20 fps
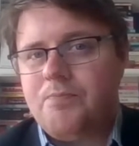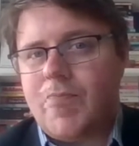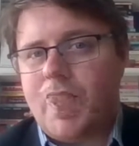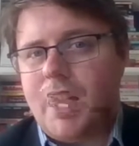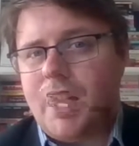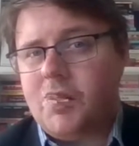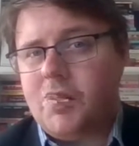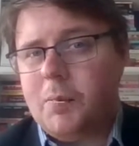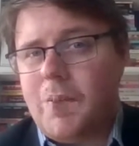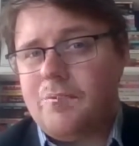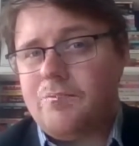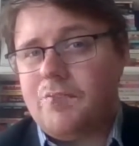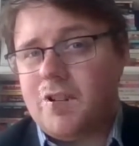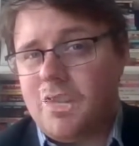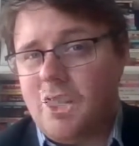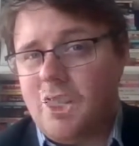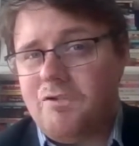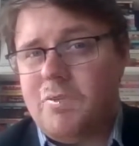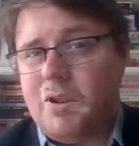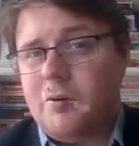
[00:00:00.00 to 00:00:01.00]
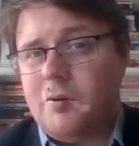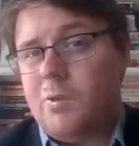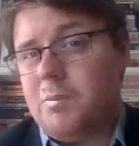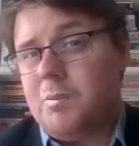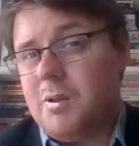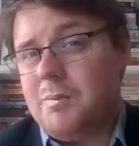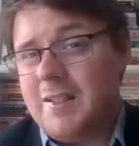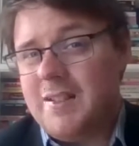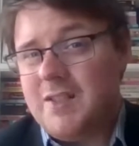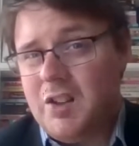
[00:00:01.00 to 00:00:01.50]
I expect the government will
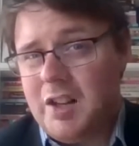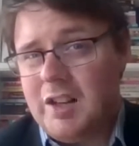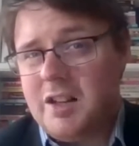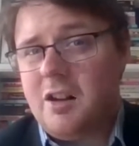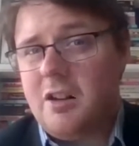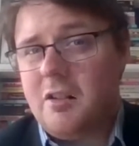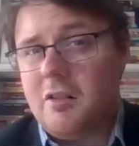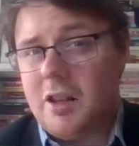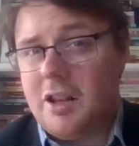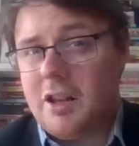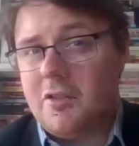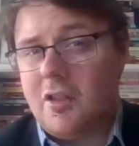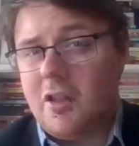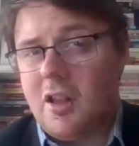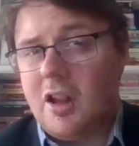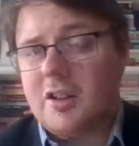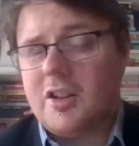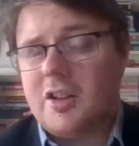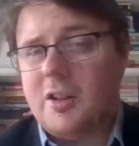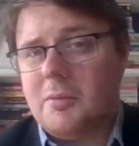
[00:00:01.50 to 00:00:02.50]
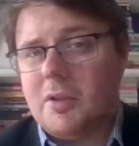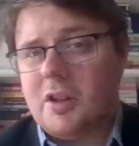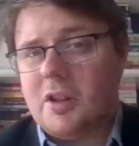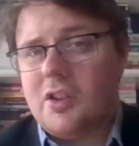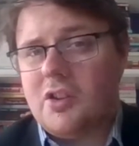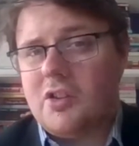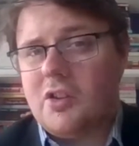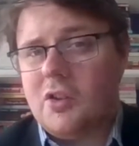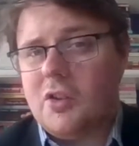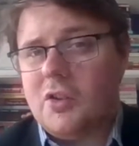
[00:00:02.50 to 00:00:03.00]
be particularly reluctant because
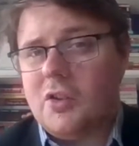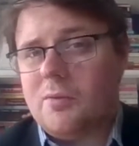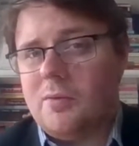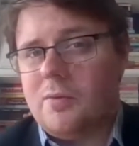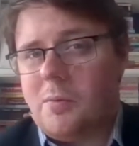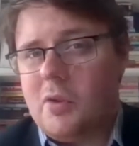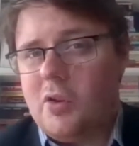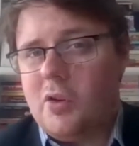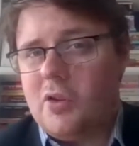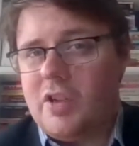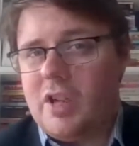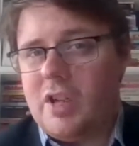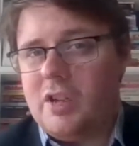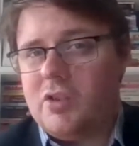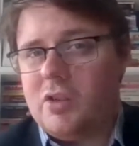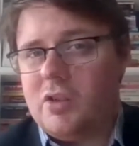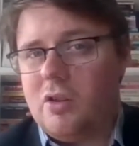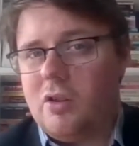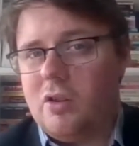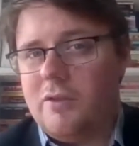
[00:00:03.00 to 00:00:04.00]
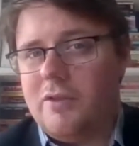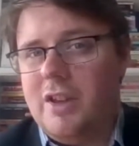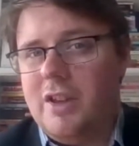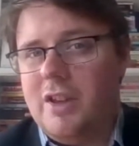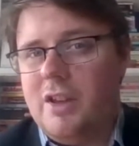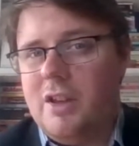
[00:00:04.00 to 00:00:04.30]
it's also in the process of